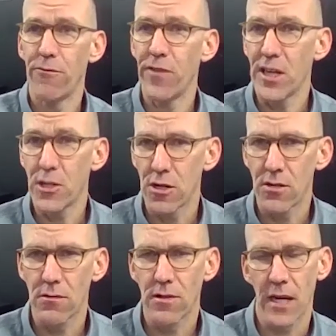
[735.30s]

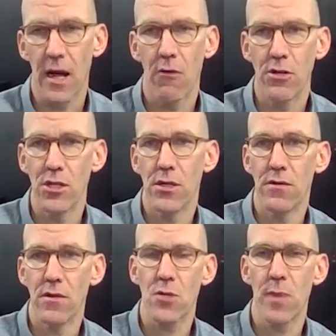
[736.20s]
feature technology that
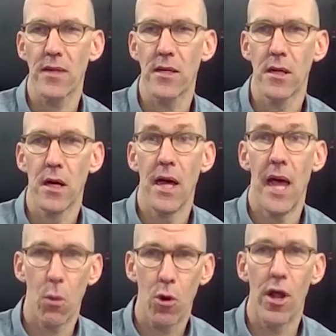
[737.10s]
you've expected,
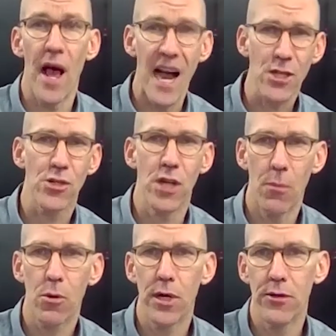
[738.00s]
and we're going to actually
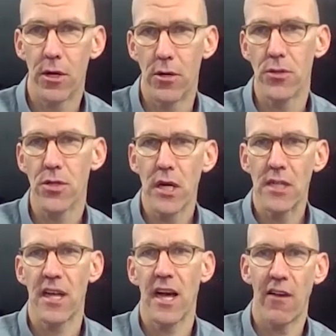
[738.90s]
upgrade those
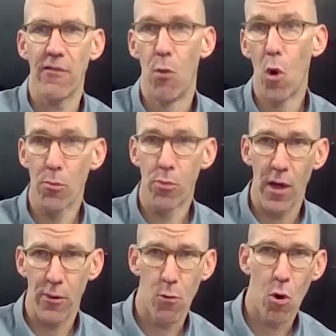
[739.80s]
to have more
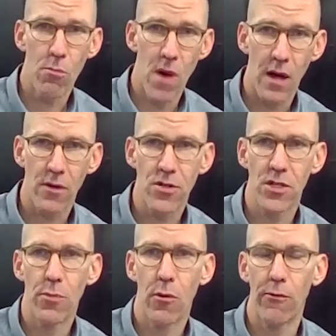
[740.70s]
breadth, more models in
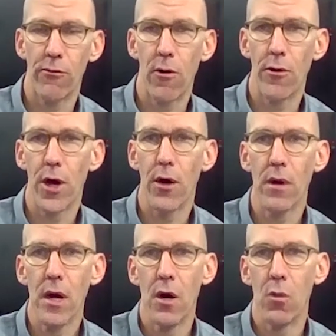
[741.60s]
the portfolio
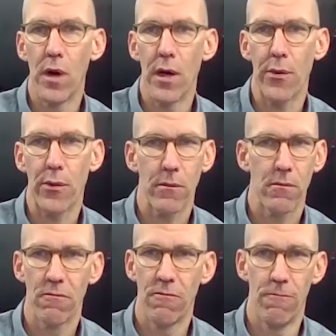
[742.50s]
with
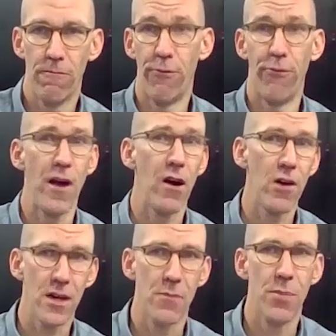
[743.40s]

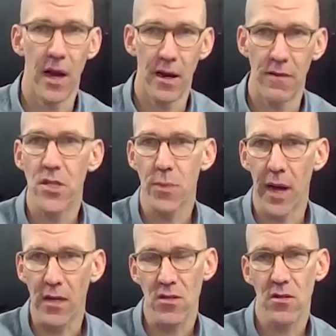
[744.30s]
very competitive
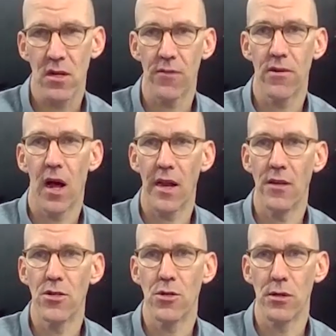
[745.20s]
specs, if not
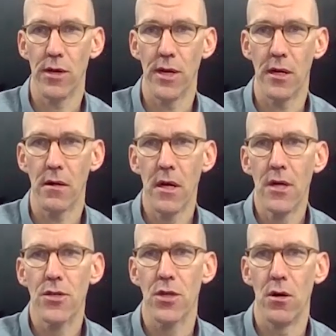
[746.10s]
industry leading.
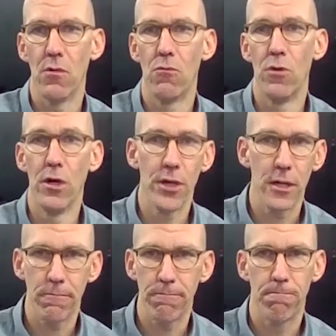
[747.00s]
So
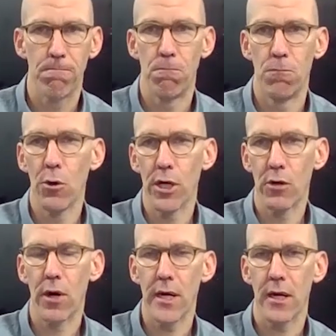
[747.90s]
really, really
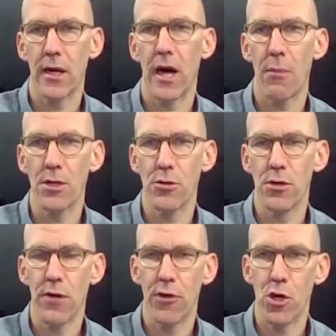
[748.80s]
great
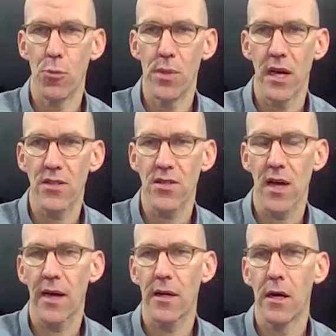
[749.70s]
opportunity on the UPS
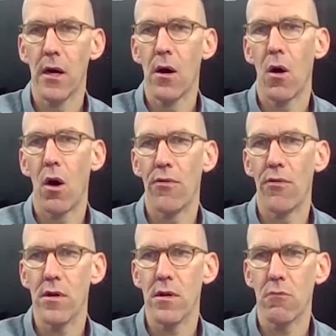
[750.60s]
side. On
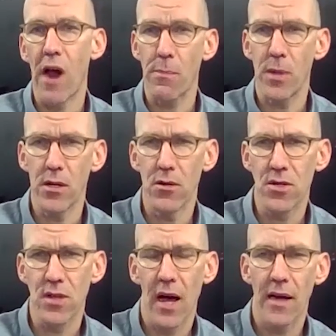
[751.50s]
the rack PDU
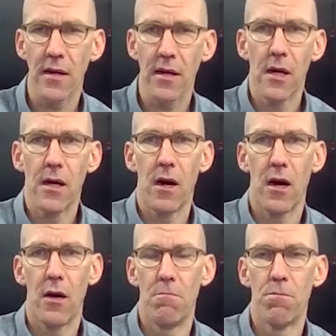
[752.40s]
side,
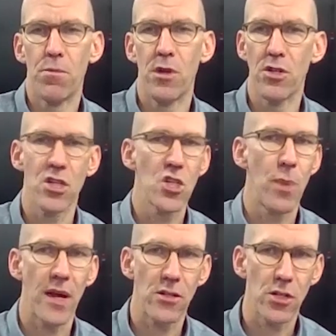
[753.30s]
there's
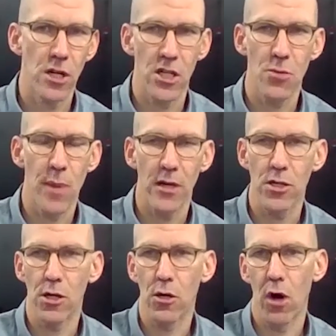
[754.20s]

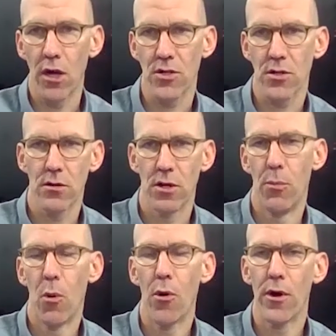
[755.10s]
expansion across the
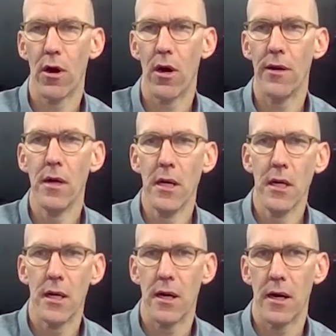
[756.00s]
board on
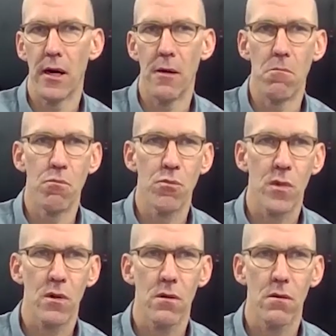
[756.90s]

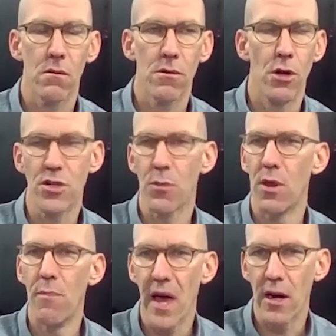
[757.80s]
some of
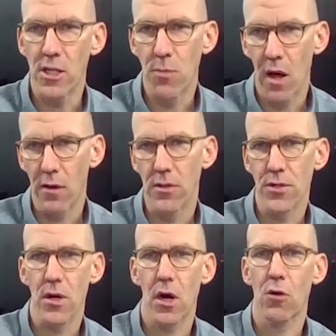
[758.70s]
the managed
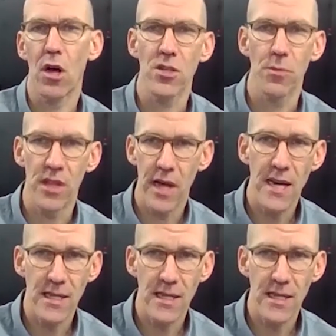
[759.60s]
models across some of the